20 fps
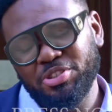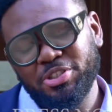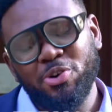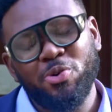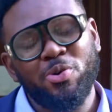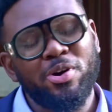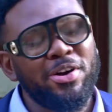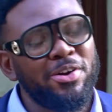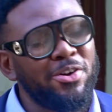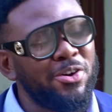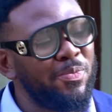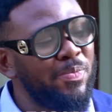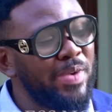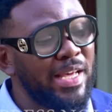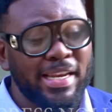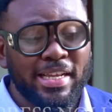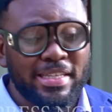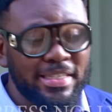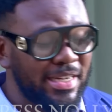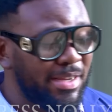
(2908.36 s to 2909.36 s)
You're welcome.
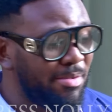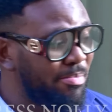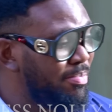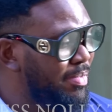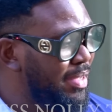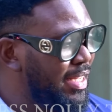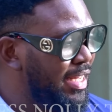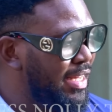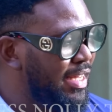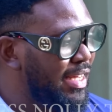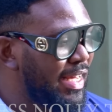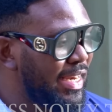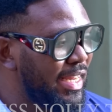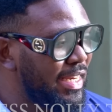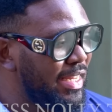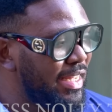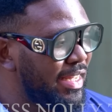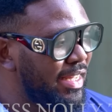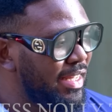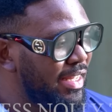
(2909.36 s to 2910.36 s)
Anytime, any
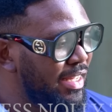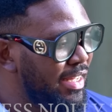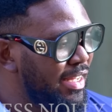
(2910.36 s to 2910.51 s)
day.